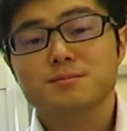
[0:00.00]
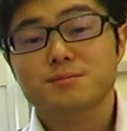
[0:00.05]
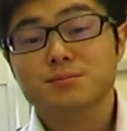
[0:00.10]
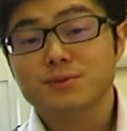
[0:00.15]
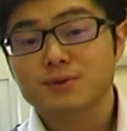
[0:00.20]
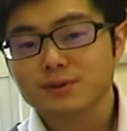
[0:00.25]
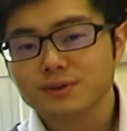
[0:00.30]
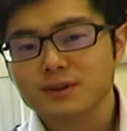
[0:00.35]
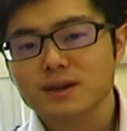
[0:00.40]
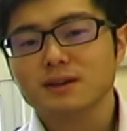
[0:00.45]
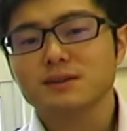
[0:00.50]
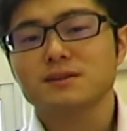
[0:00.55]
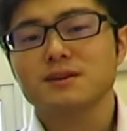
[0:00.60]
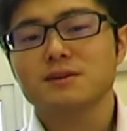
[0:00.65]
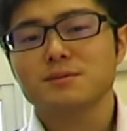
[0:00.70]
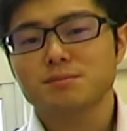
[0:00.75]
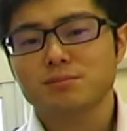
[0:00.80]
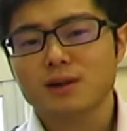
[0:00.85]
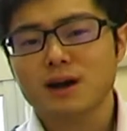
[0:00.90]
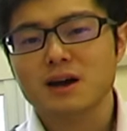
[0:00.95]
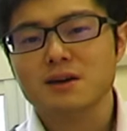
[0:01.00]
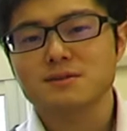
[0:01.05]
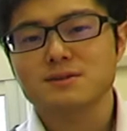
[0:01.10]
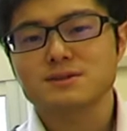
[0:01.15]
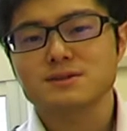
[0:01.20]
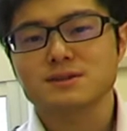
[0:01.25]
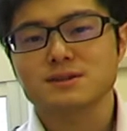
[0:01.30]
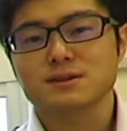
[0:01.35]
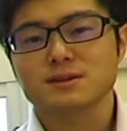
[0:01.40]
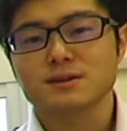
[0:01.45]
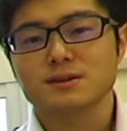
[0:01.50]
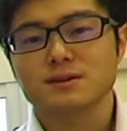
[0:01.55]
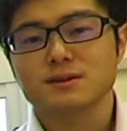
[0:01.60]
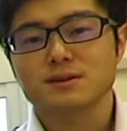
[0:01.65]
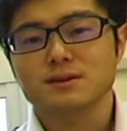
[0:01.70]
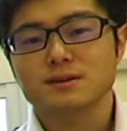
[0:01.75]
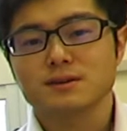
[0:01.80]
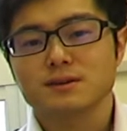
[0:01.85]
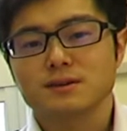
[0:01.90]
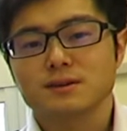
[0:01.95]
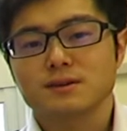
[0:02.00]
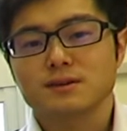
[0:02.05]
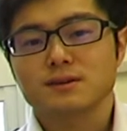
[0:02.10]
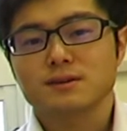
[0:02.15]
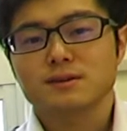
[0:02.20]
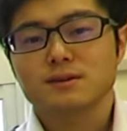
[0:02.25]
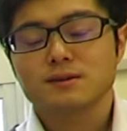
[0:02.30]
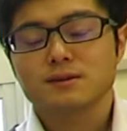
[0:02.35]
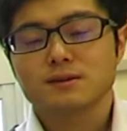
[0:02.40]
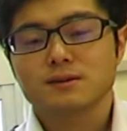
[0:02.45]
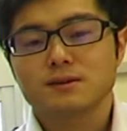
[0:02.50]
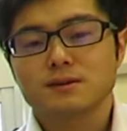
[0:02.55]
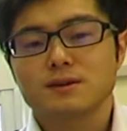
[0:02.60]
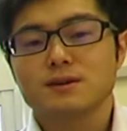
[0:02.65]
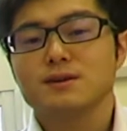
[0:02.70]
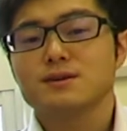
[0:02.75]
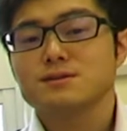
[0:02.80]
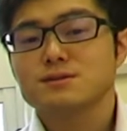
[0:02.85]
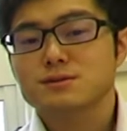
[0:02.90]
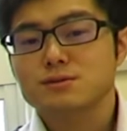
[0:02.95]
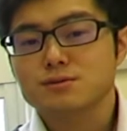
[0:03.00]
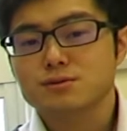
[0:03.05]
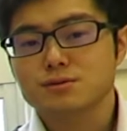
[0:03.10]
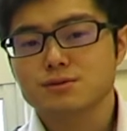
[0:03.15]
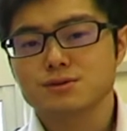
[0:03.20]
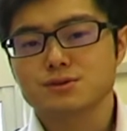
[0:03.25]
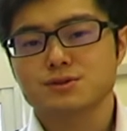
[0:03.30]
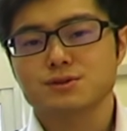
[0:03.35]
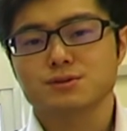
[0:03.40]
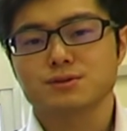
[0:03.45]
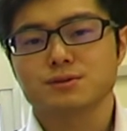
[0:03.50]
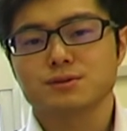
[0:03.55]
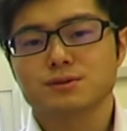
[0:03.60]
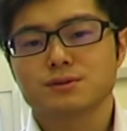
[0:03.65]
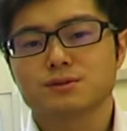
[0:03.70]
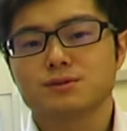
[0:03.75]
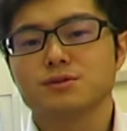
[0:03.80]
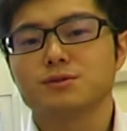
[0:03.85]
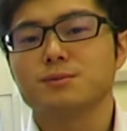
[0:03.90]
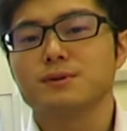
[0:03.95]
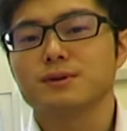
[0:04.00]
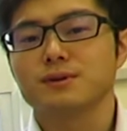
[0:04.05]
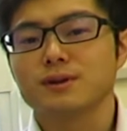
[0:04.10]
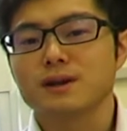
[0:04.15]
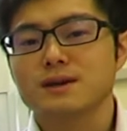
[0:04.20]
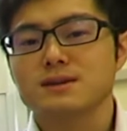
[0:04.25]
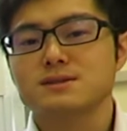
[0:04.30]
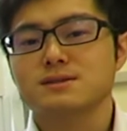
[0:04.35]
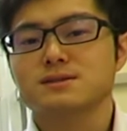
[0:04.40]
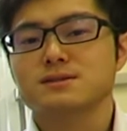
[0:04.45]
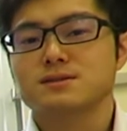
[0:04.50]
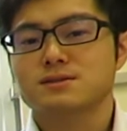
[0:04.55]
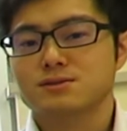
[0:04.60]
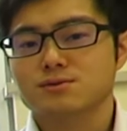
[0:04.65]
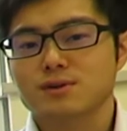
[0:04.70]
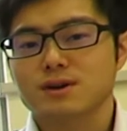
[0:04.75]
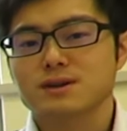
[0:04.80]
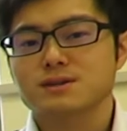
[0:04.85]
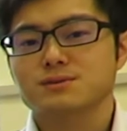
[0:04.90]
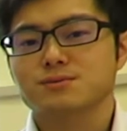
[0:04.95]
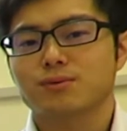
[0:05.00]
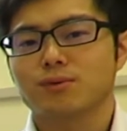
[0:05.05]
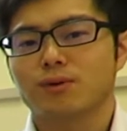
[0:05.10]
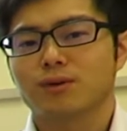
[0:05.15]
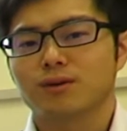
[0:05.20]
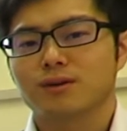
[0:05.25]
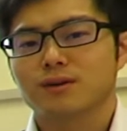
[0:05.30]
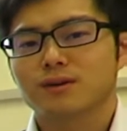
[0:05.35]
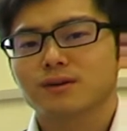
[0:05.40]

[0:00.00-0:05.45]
Protecting privacy is crucial to be less stressful.